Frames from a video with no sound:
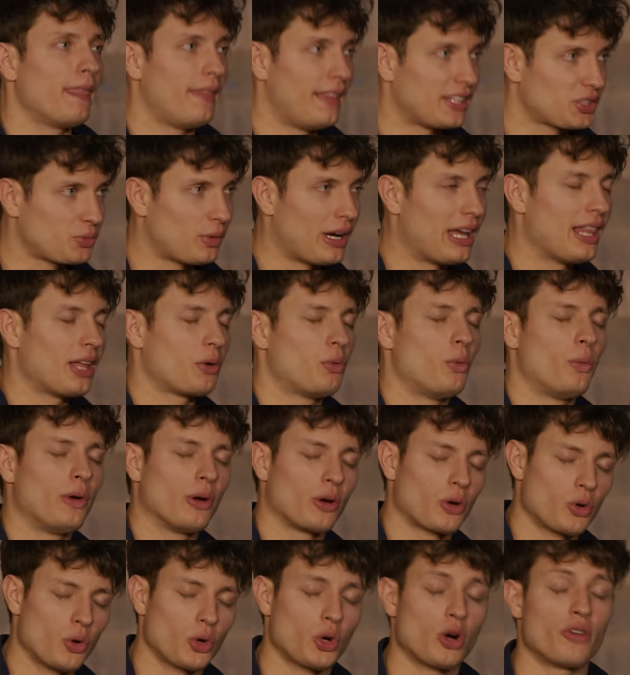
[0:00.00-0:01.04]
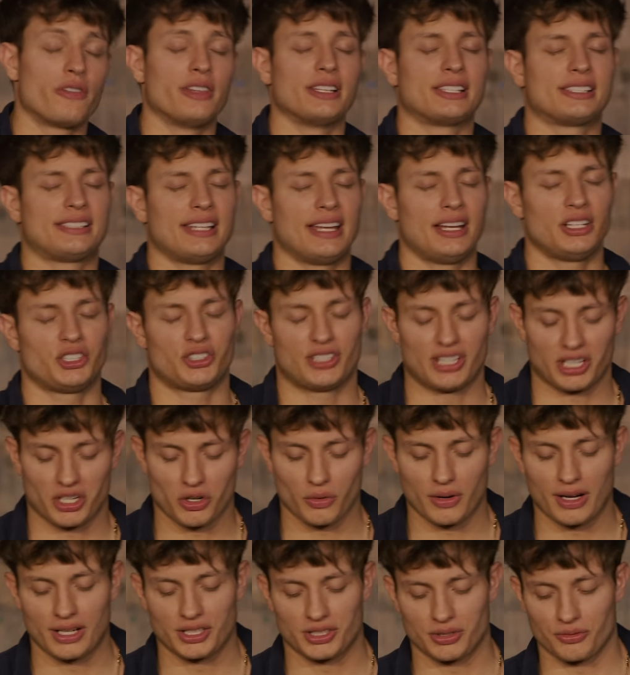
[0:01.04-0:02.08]
That's why, like, when we were going over the stage
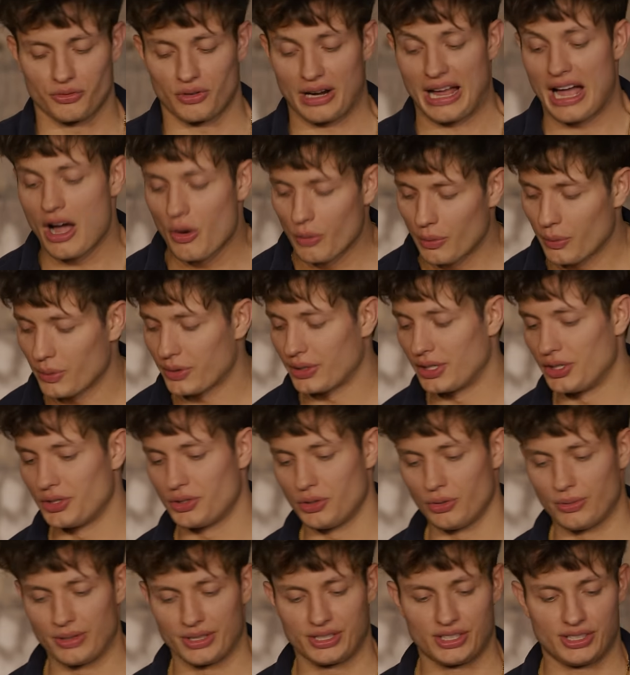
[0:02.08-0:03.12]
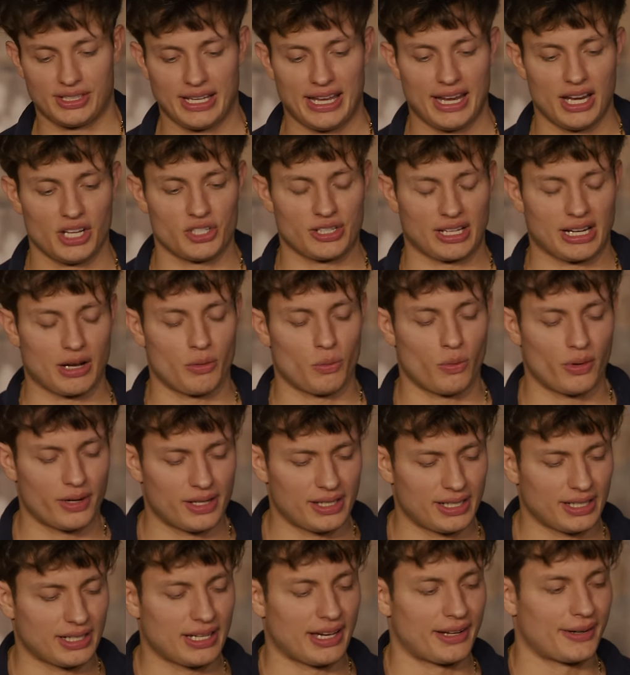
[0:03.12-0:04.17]
decoration for how we were gonna do this stage, like, I
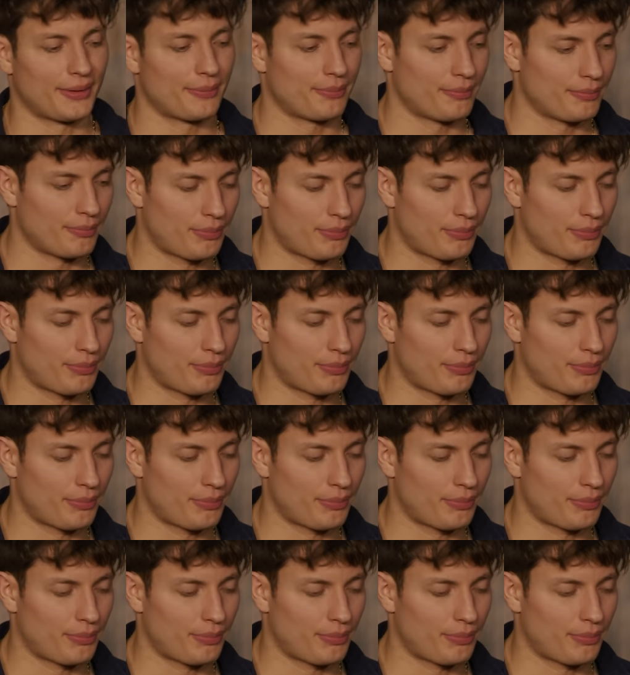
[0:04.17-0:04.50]
wanted it kind of